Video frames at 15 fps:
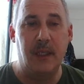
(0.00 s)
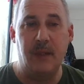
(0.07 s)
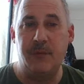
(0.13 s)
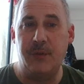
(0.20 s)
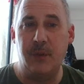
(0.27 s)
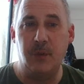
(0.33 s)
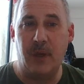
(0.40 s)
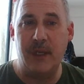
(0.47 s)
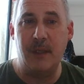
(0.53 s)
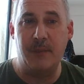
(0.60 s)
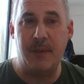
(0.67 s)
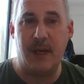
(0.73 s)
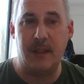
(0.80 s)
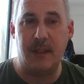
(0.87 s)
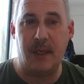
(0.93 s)
if you write
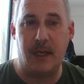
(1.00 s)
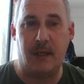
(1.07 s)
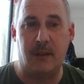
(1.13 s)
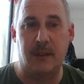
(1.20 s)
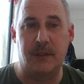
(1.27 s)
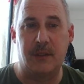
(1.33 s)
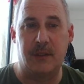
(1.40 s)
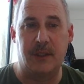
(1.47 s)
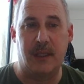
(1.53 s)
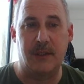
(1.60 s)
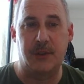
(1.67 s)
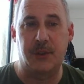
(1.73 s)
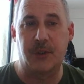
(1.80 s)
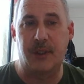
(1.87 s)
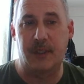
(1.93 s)
about a character that
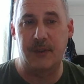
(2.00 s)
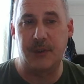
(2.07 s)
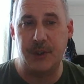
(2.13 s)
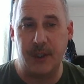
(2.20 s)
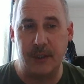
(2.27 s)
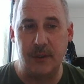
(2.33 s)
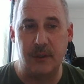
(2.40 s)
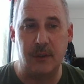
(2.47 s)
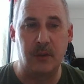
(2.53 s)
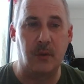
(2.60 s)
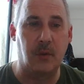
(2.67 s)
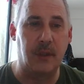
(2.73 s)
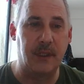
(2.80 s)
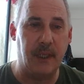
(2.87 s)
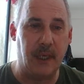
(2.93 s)
is transgender
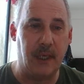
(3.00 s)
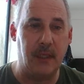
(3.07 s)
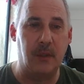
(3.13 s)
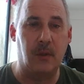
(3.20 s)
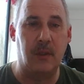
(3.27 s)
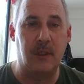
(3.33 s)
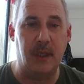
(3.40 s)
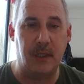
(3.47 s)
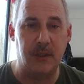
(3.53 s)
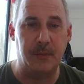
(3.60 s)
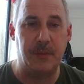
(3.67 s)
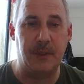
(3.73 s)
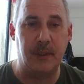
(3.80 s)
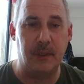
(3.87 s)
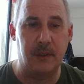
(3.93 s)
or gay or
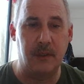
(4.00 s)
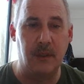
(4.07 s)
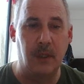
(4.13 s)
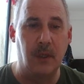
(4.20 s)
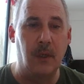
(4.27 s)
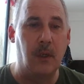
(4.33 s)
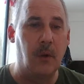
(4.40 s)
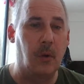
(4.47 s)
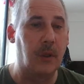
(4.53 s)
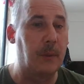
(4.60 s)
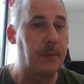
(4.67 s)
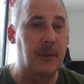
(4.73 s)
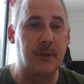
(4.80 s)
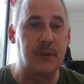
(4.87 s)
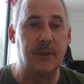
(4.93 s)
lesbian or a
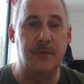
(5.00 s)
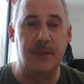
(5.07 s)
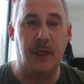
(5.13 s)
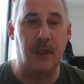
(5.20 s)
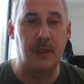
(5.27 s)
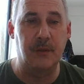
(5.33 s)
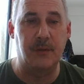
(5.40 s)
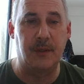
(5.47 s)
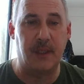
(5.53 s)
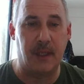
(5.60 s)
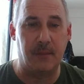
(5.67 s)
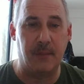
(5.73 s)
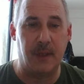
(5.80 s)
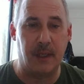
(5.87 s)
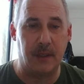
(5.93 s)
person of color for
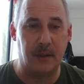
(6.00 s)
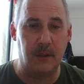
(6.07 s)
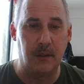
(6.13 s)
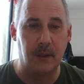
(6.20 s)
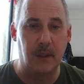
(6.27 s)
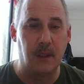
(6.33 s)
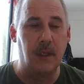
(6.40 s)
that matter,